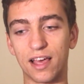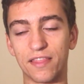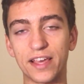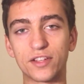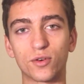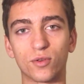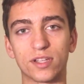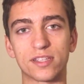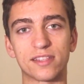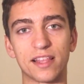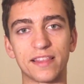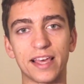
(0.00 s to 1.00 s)
they told
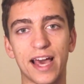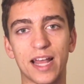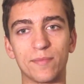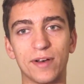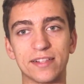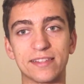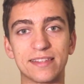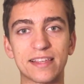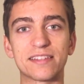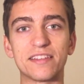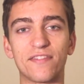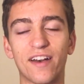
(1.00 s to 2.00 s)
us that they had about
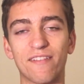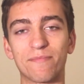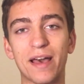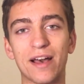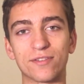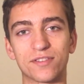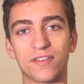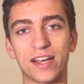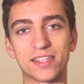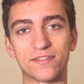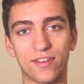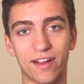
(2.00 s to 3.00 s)
65 pounds of
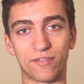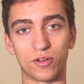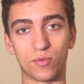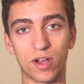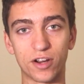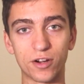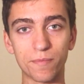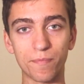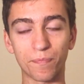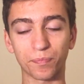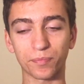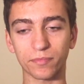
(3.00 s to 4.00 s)
ice for every runner,
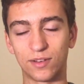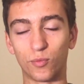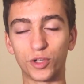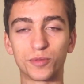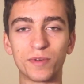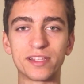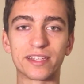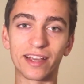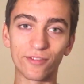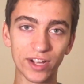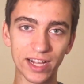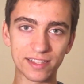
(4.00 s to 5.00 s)
which means at
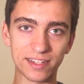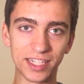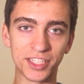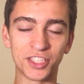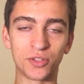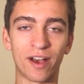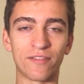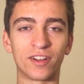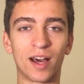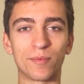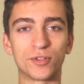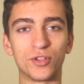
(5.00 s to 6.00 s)
every aid station you have an
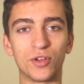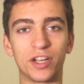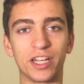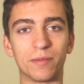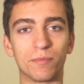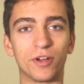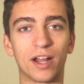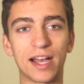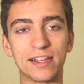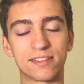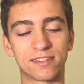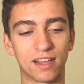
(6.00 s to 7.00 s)
opportunity to put
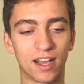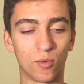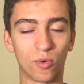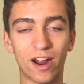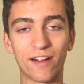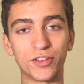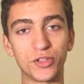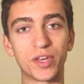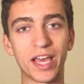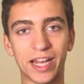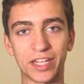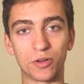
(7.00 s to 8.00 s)
ice wherever you
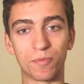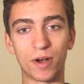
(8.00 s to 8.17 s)
can on your